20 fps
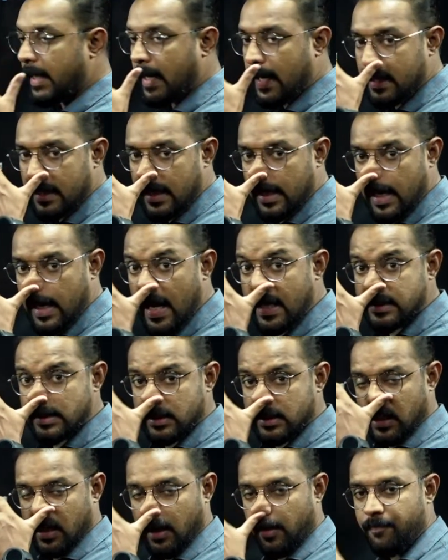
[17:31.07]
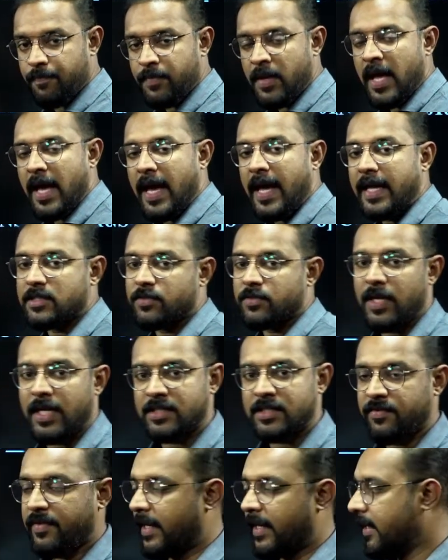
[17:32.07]
are raster as well as
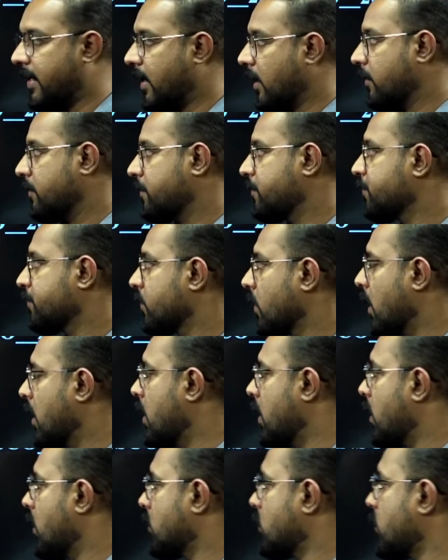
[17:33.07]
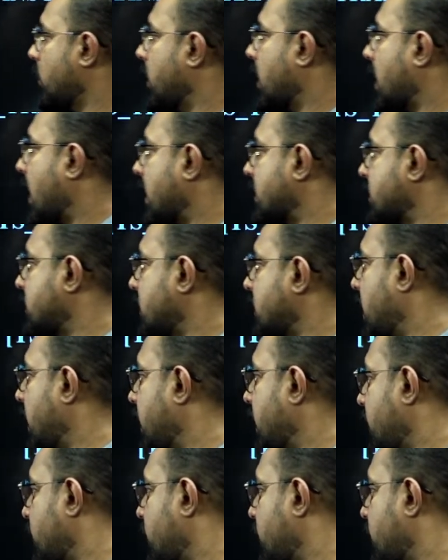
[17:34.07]
vector. So in raster data